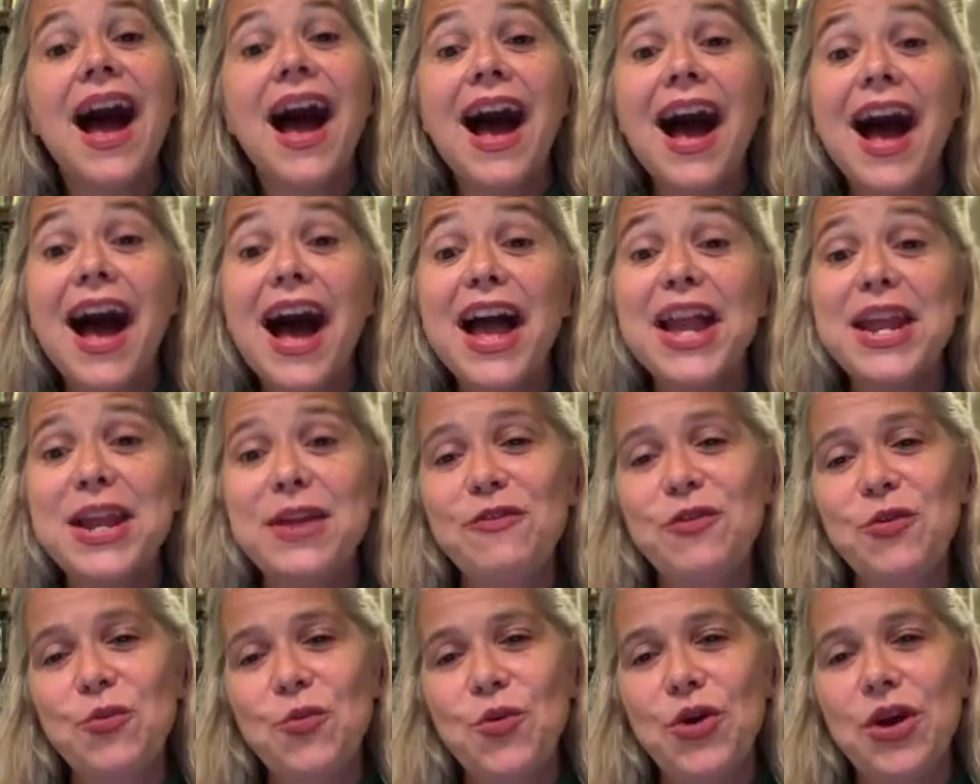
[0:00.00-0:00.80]
Hi
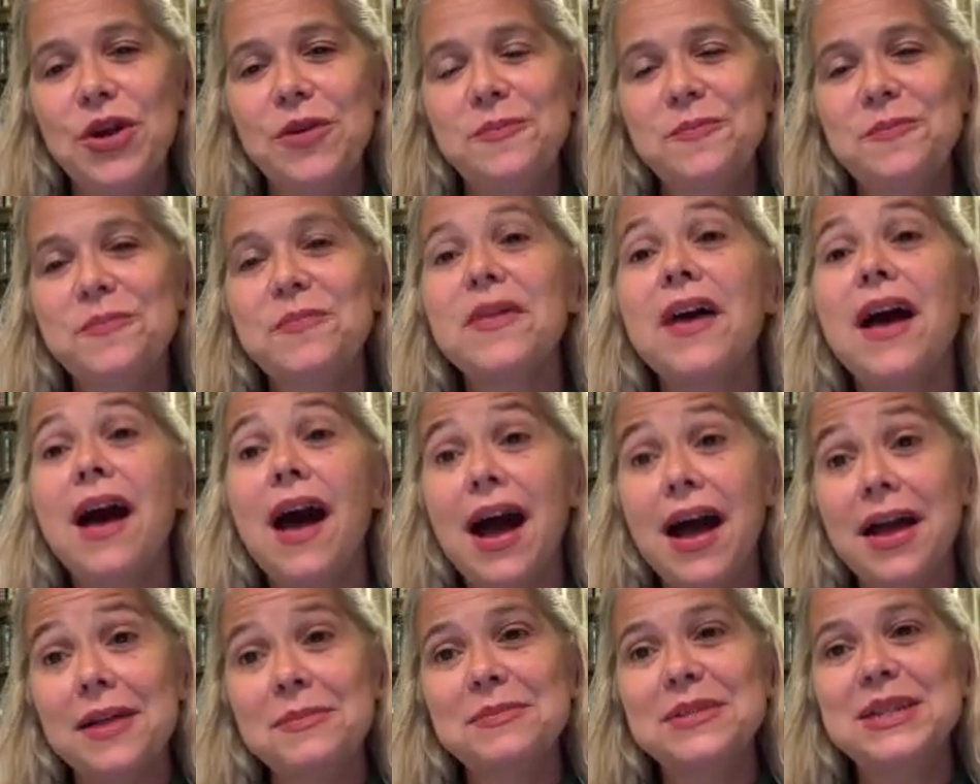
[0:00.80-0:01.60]
everyone,
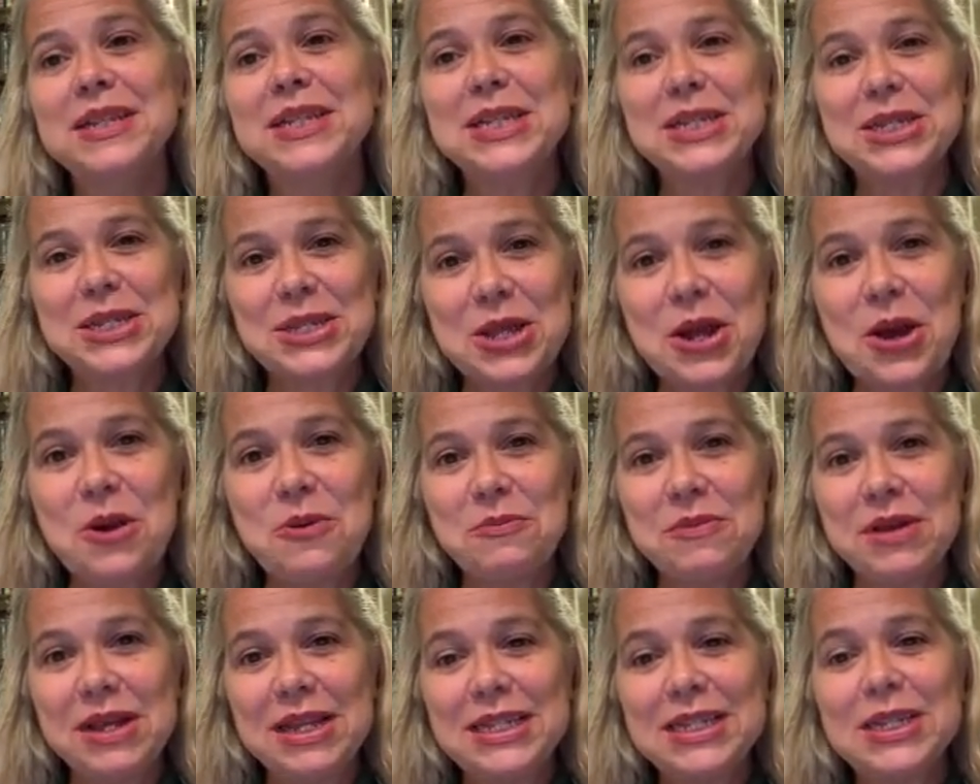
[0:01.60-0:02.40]
I'm Mrs.
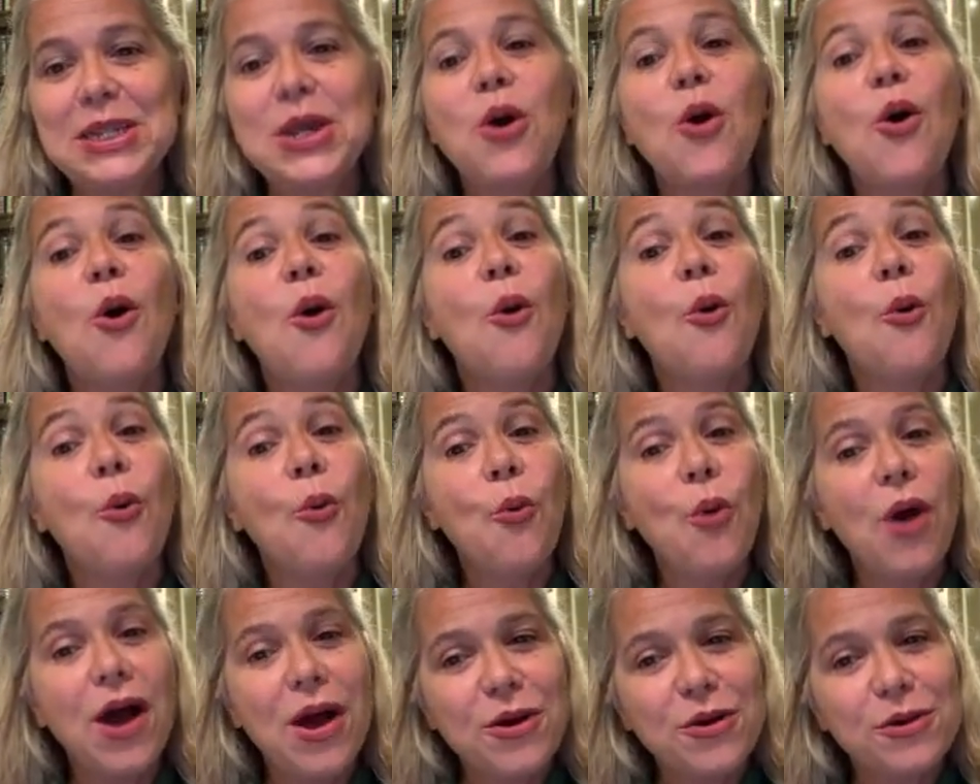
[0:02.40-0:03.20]
Gomez.
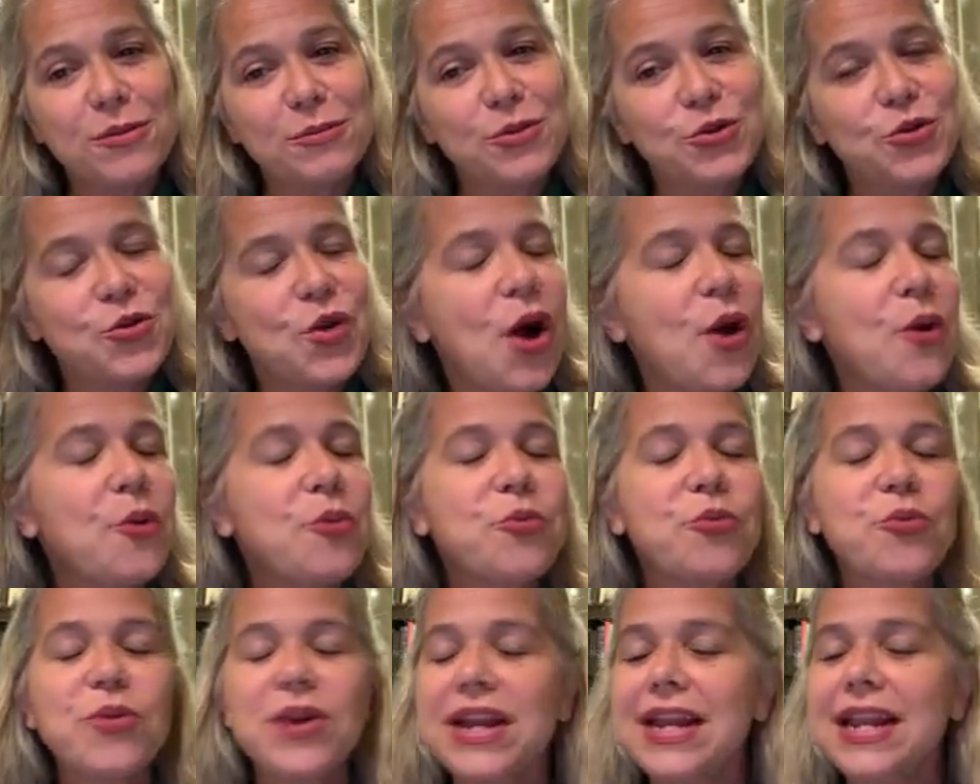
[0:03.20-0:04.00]
Welcome to our
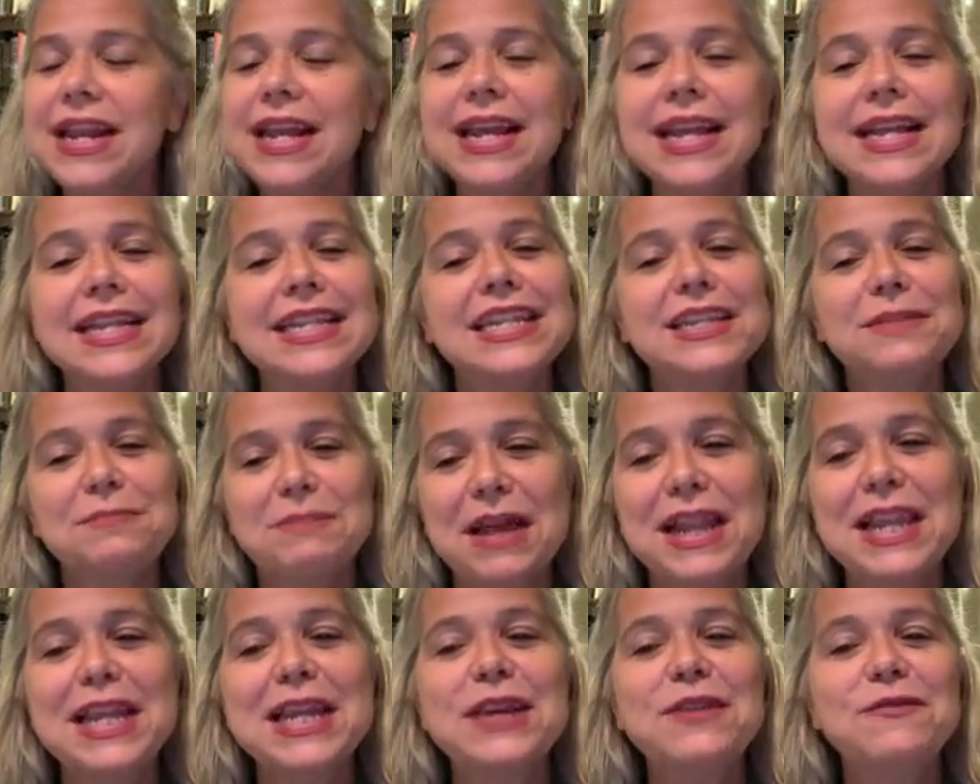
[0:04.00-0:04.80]
reading and
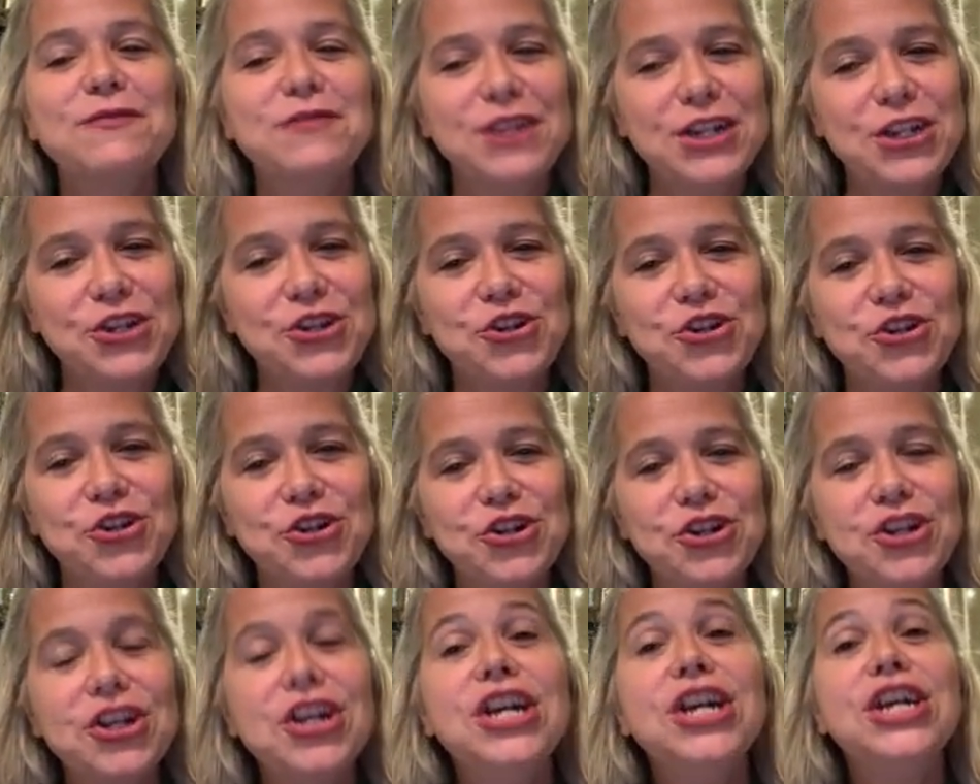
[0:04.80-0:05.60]
spelling adventure.
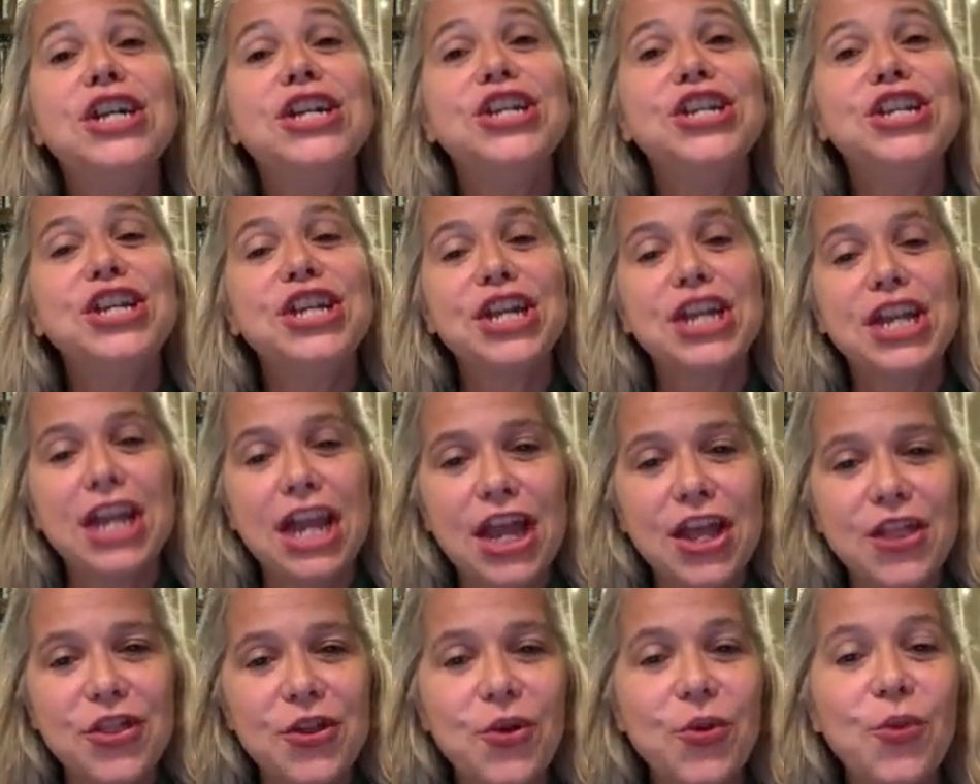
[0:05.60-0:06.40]

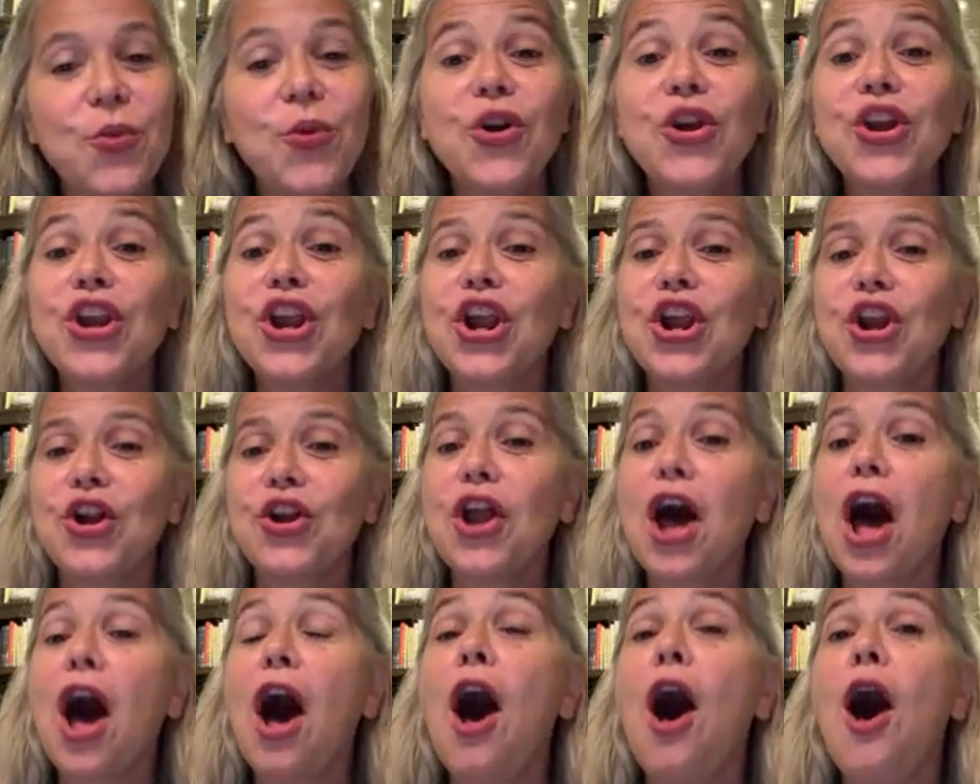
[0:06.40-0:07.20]
Together, we're gonna
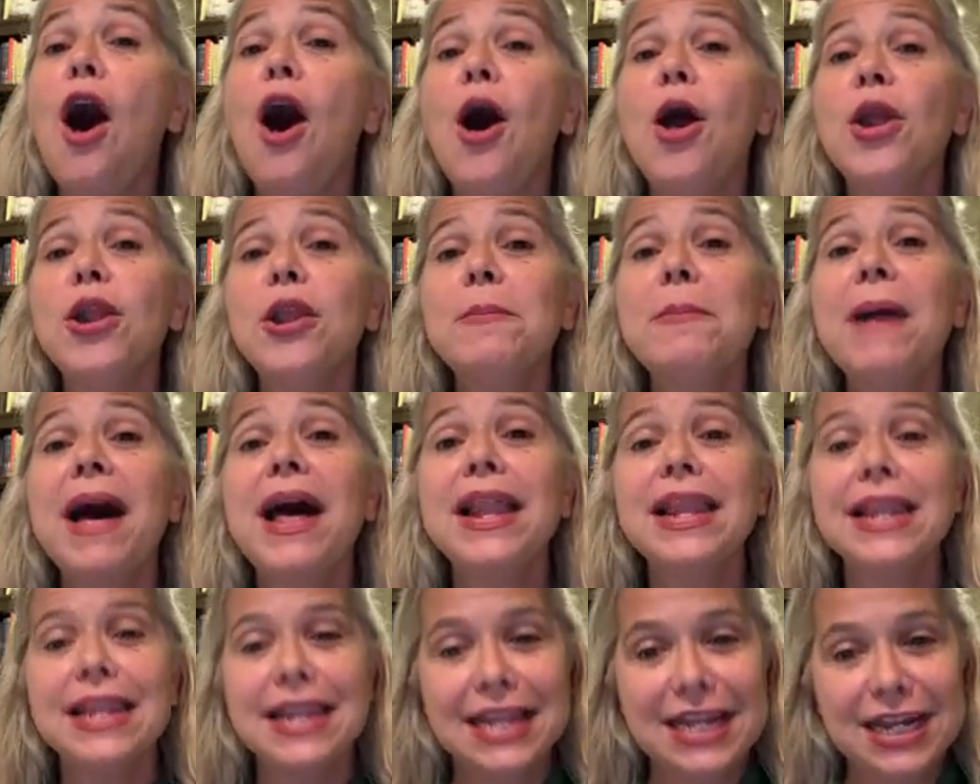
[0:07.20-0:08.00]
learn all
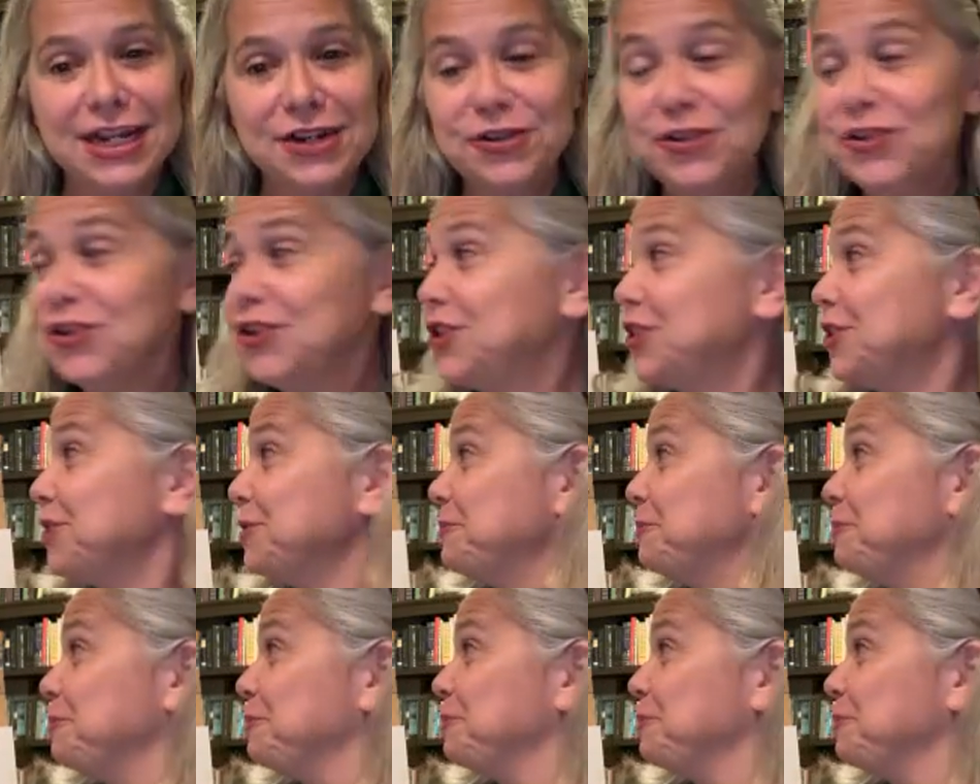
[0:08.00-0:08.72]
about letters,